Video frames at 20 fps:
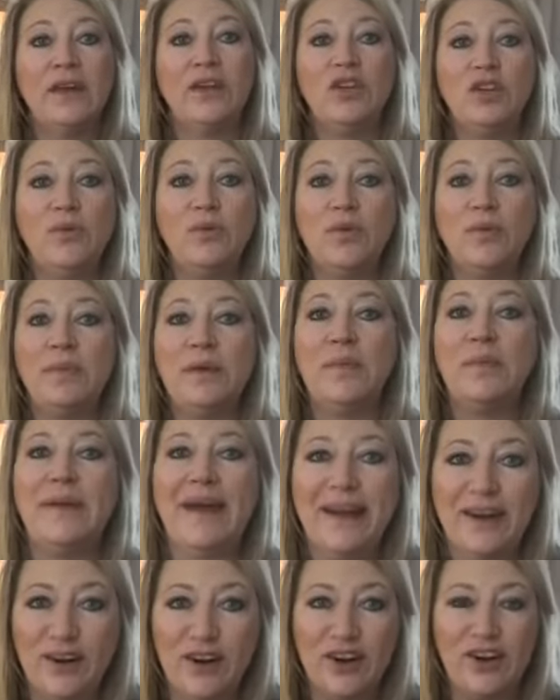You will be
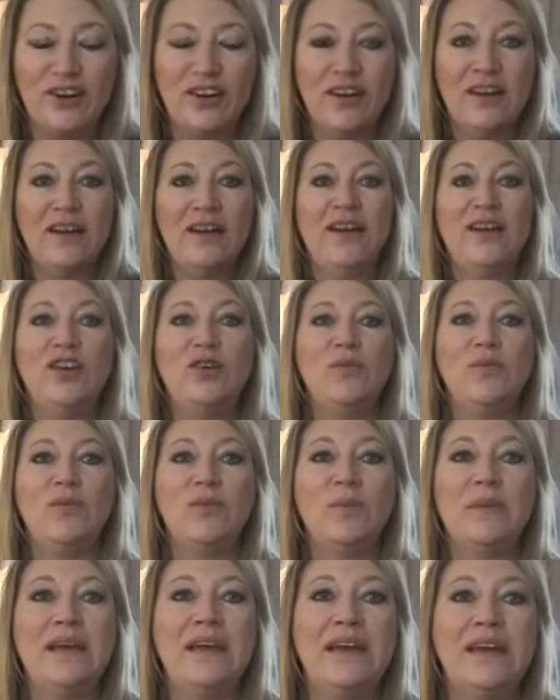better. You
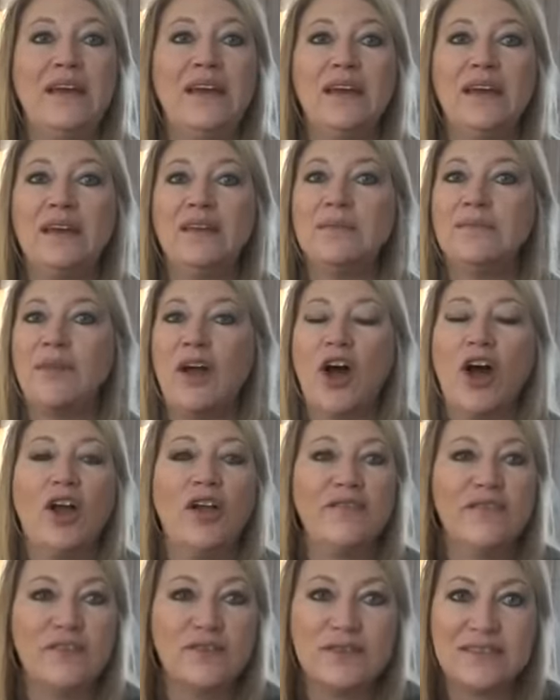will be
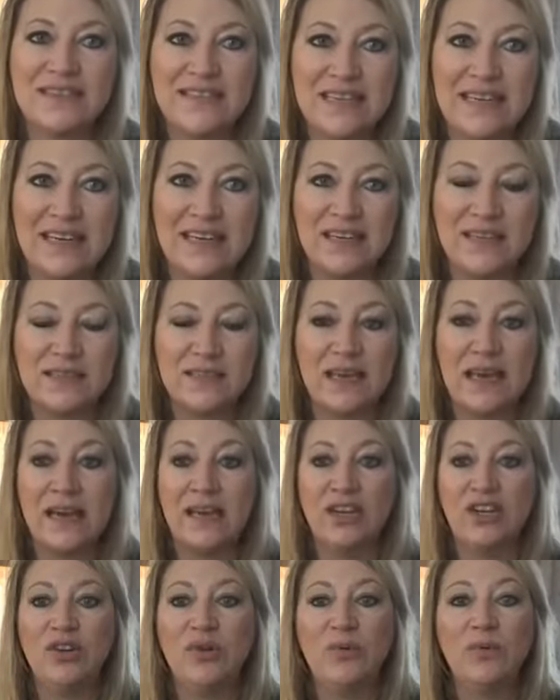all of those things
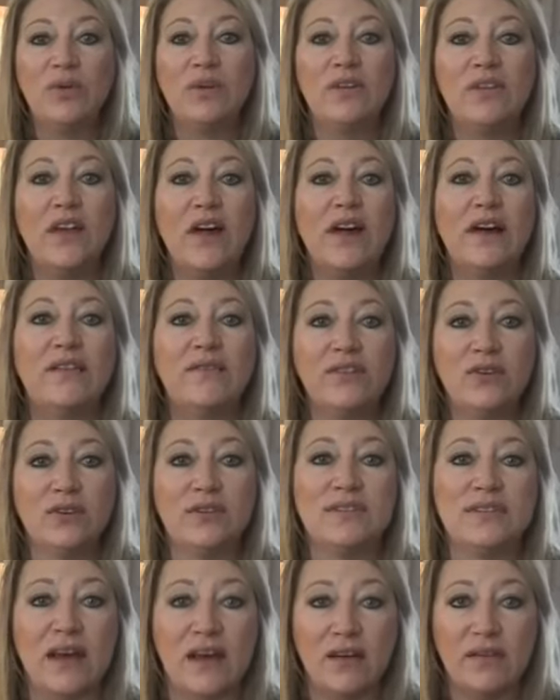and you will love
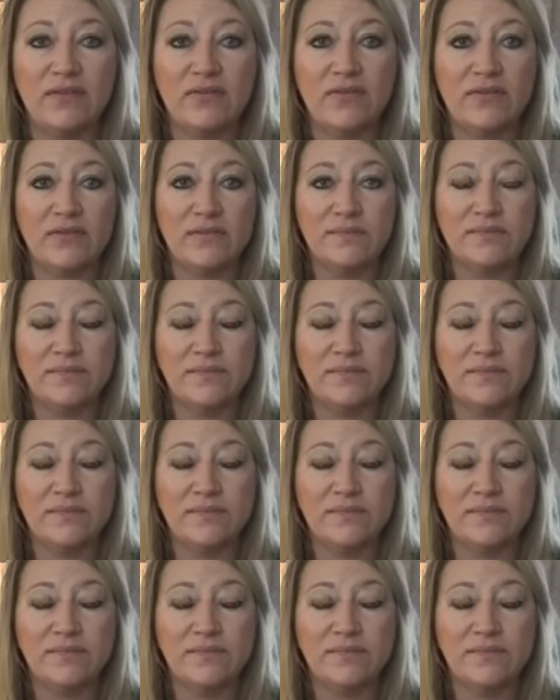yourself.